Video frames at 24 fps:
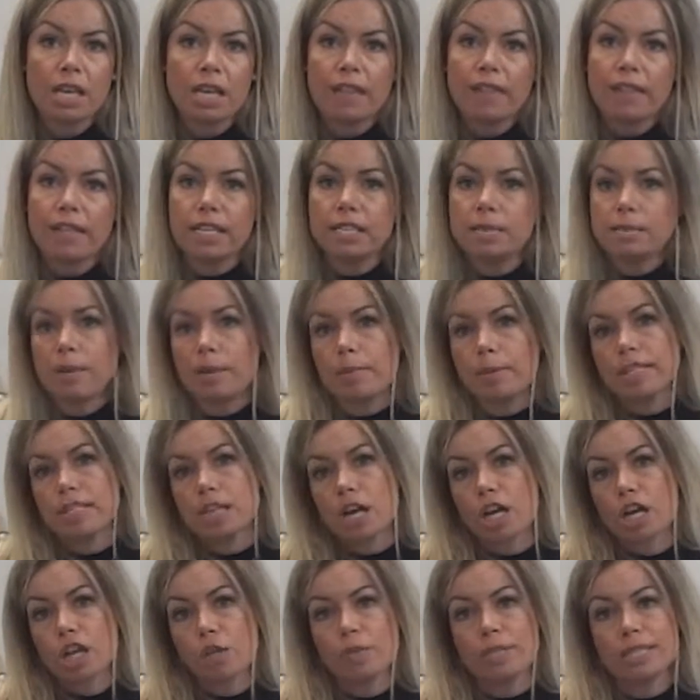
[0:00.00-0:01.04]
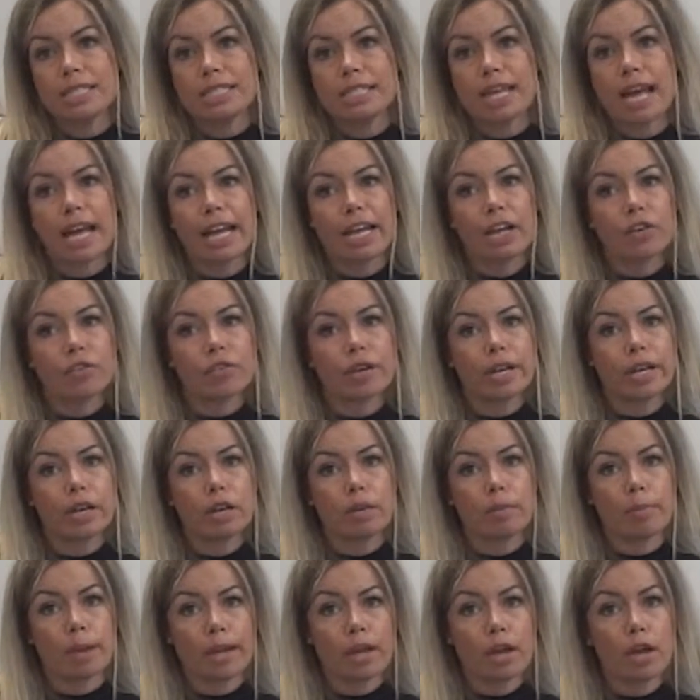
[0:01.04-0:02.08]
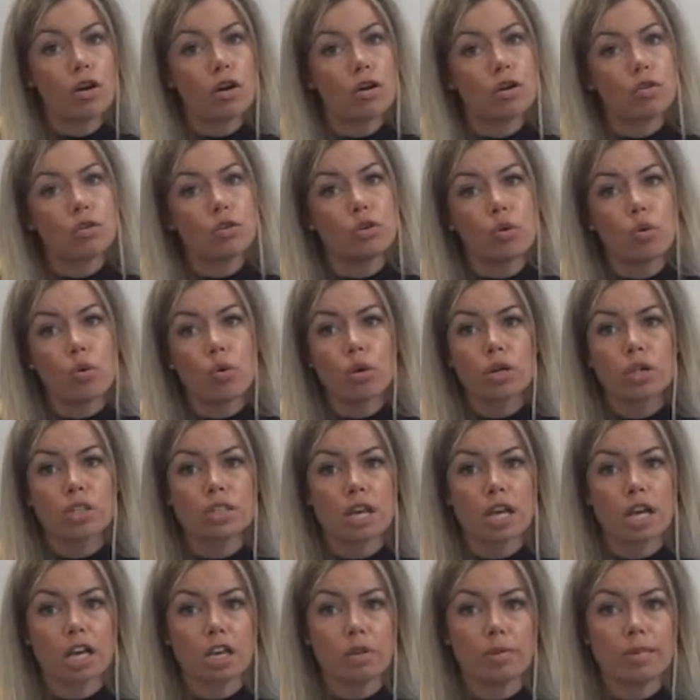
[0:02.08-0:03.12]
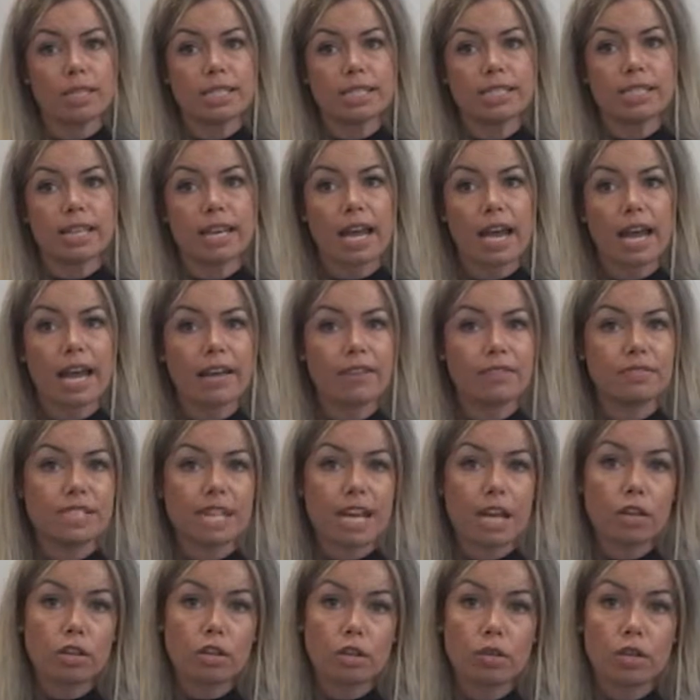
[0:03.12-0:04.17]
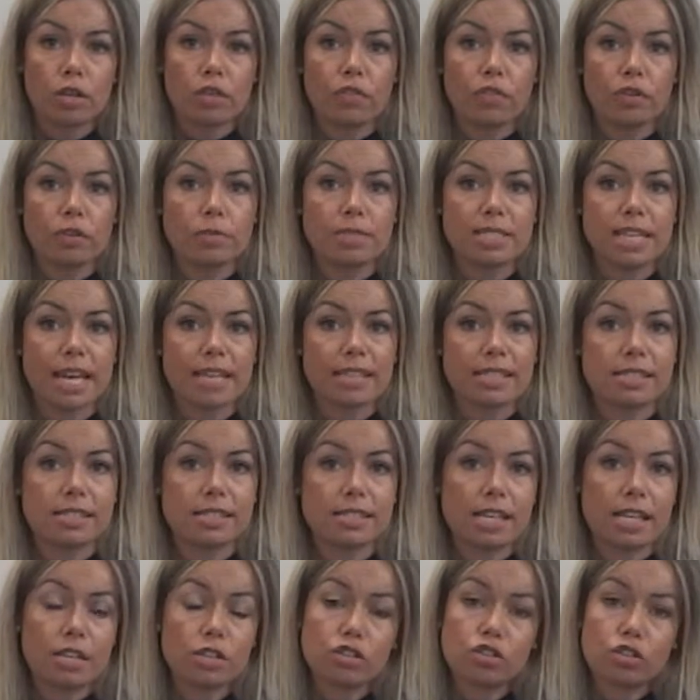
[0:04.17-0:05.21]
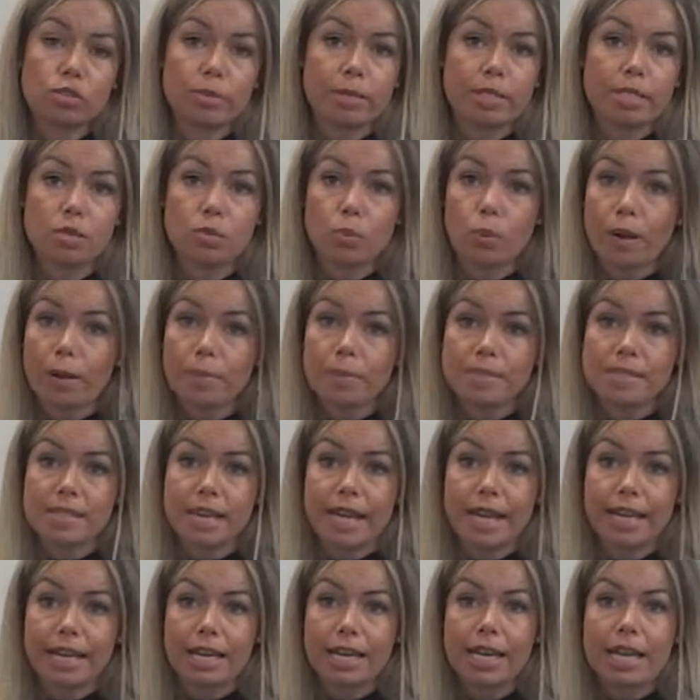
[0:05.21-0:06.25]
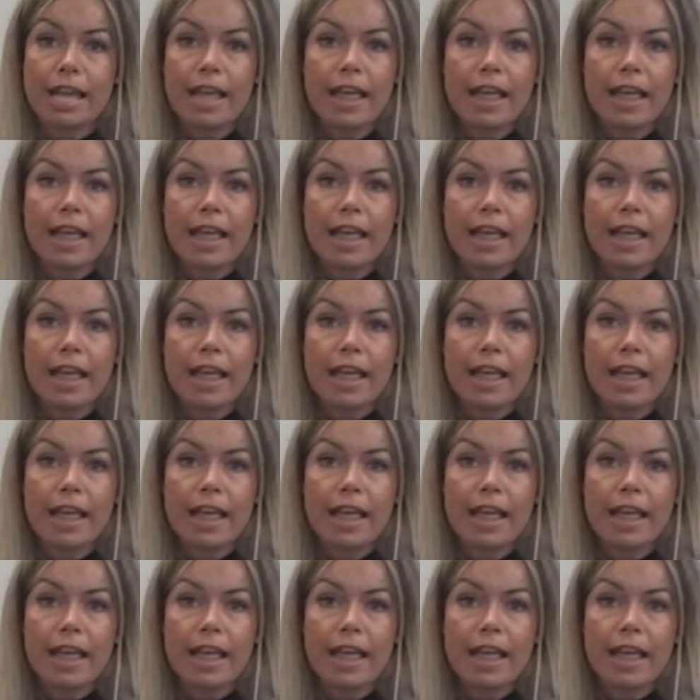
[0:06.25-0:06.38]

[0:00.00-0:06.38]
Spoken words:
These may be documents that I create on my own or documents that I've downloaded from Texas Instruments website.